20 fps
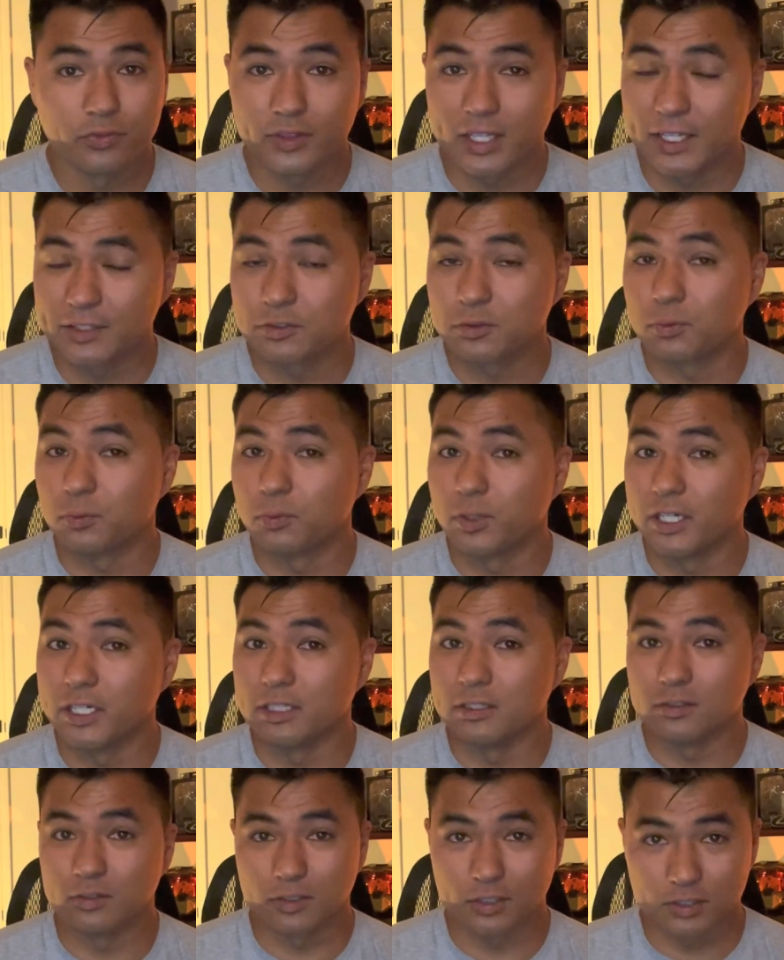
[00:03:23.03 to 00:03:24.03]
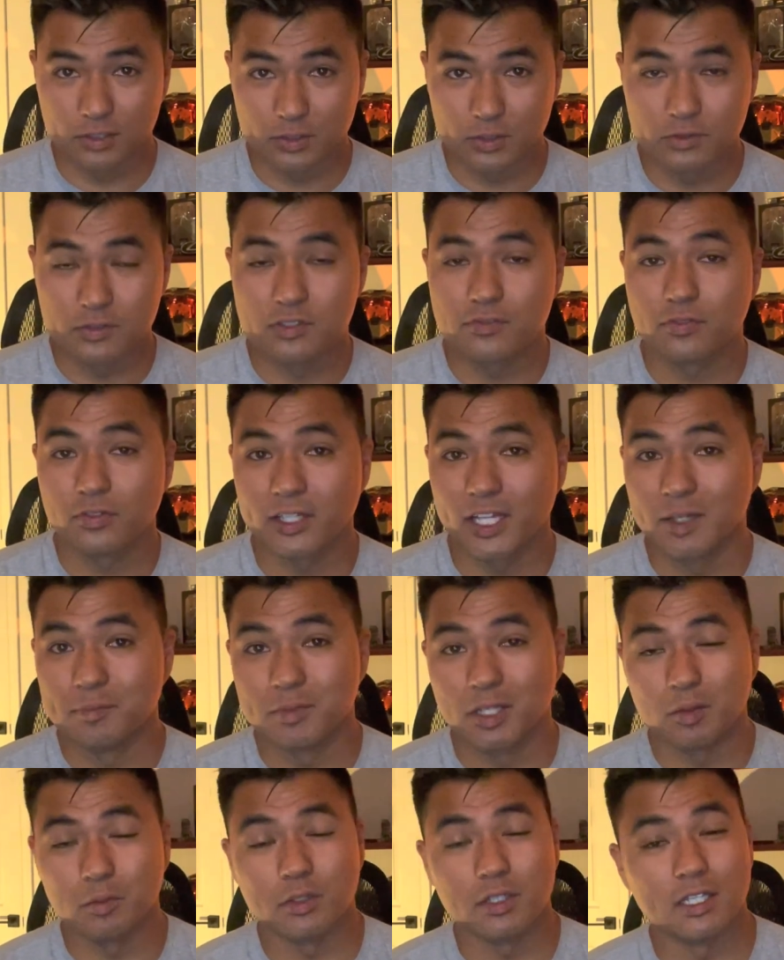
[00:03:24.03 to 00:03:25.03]
That's great, you can use this for that.
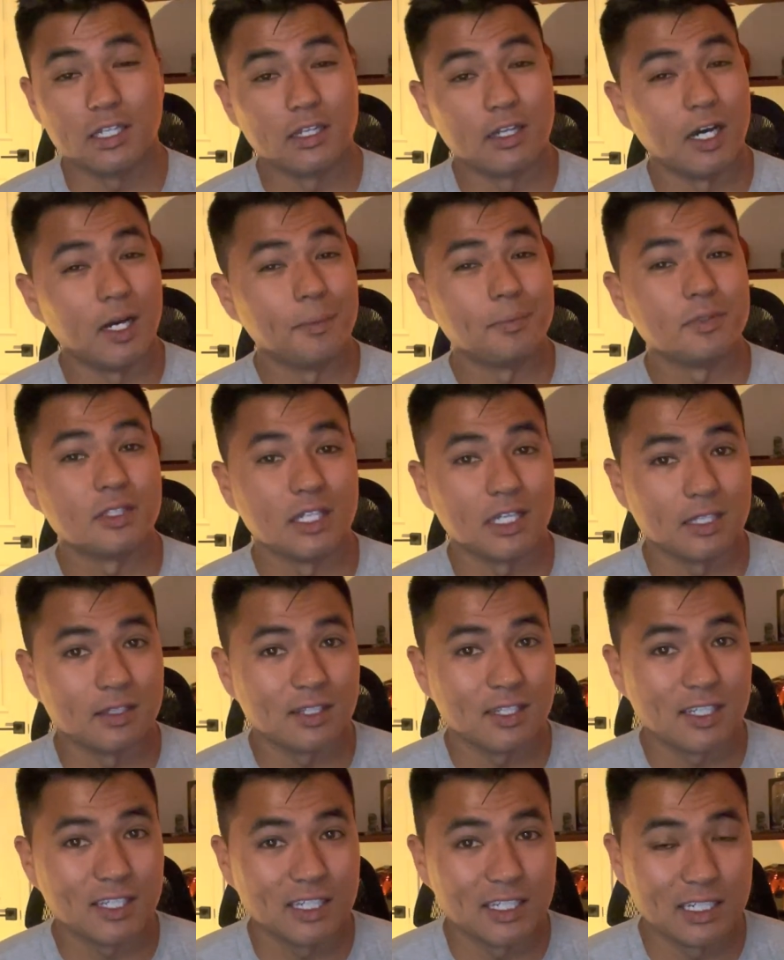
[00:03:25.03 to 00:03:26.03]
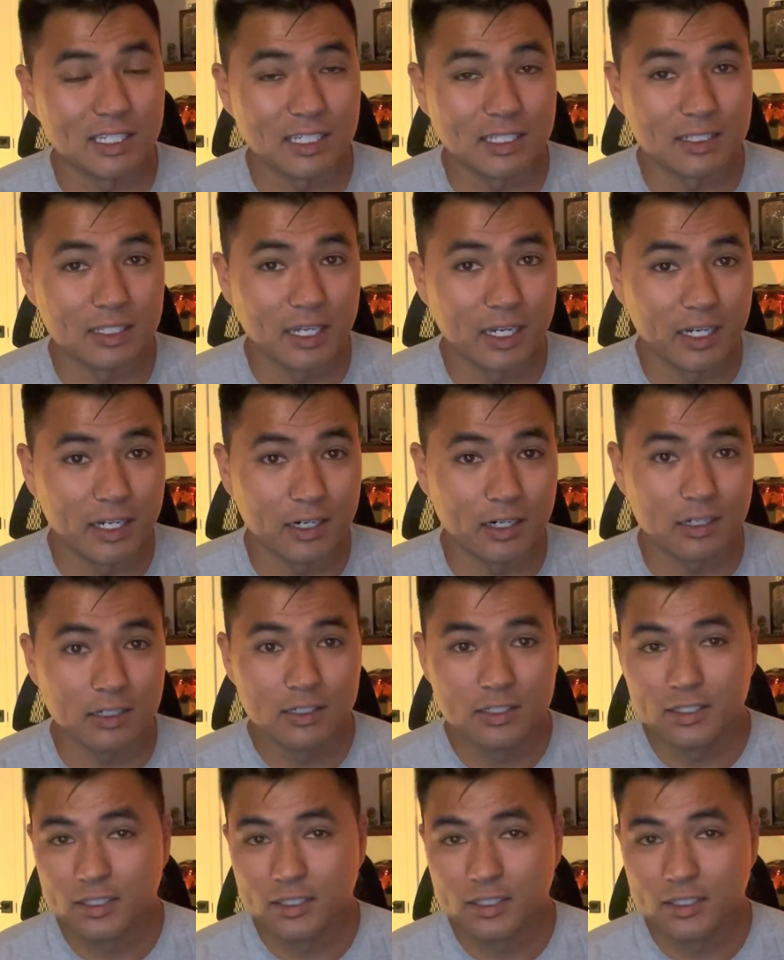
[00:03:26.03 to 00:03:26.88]
Maybe you need to update the heating and the air.